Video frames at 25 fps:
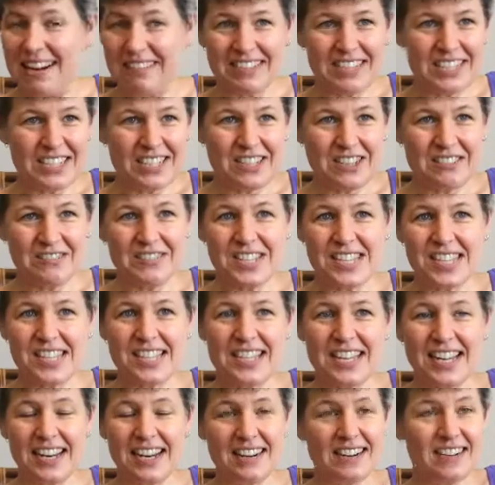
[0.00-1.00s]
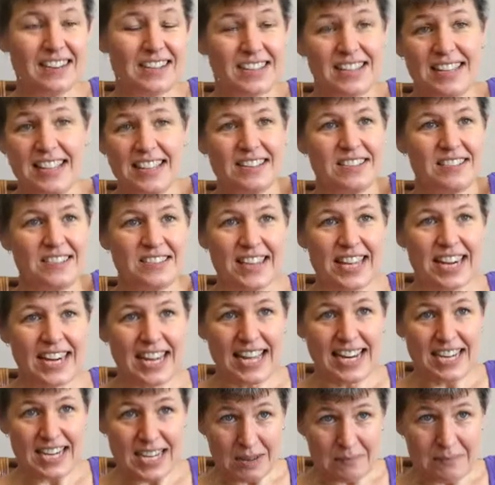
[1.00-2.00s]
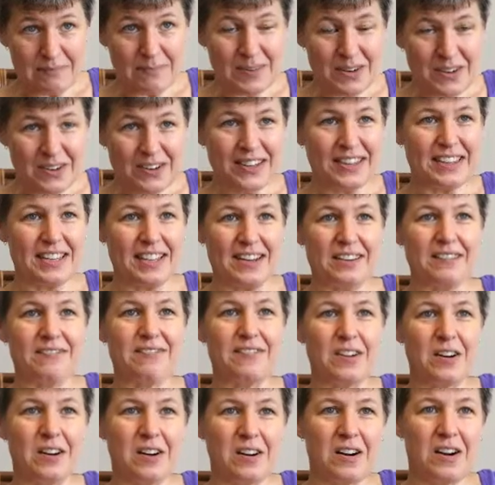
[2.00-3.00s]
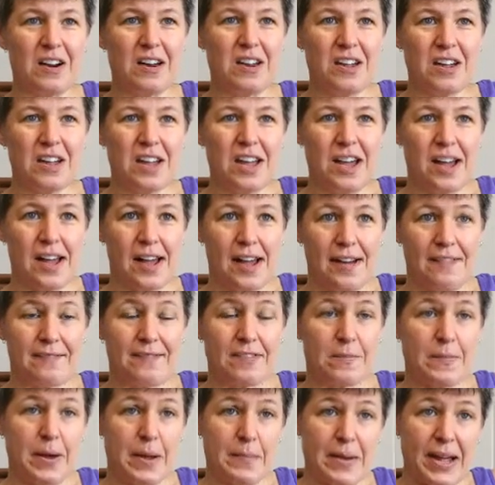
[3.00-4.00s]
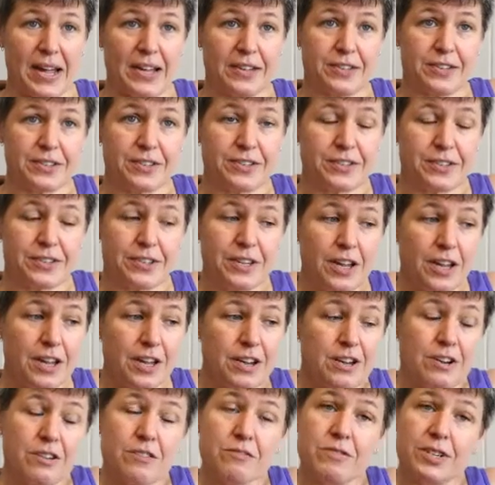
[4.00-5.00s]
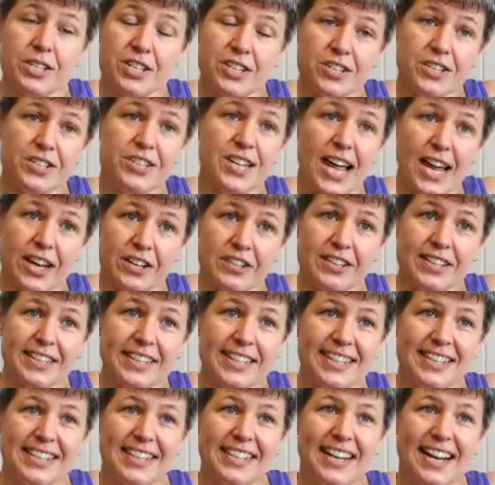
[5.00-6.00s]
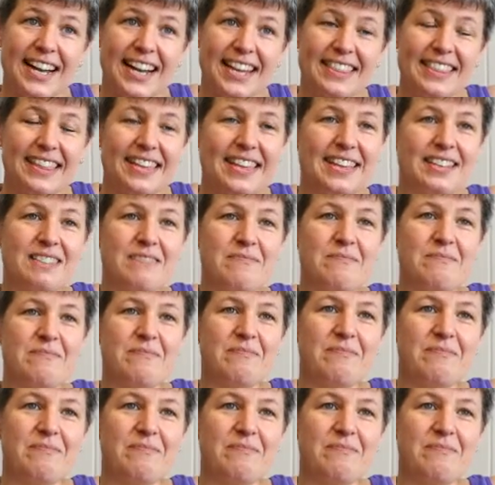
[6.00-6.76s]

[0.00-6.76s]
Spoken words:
a really good visit there, and so then I ended up going there for my master's, which is actually, I think,